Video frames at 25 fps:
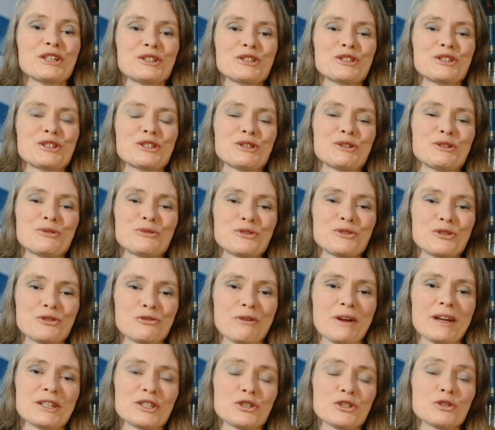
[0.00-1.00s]
to
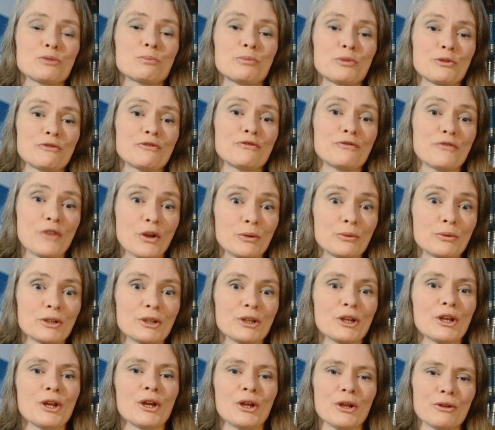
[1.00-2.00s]
try to provoke
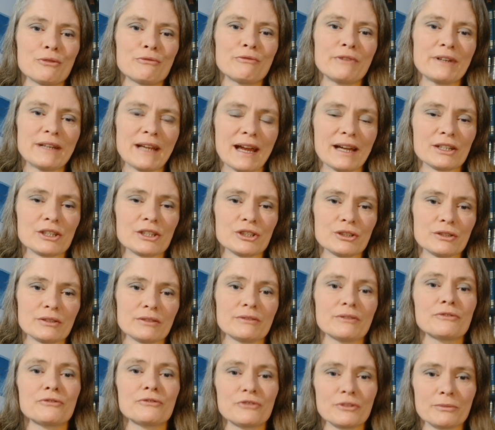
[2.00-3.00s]
a reaction
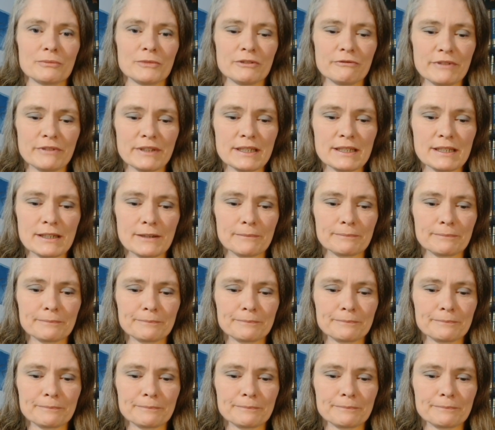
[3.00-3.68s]
from the reader.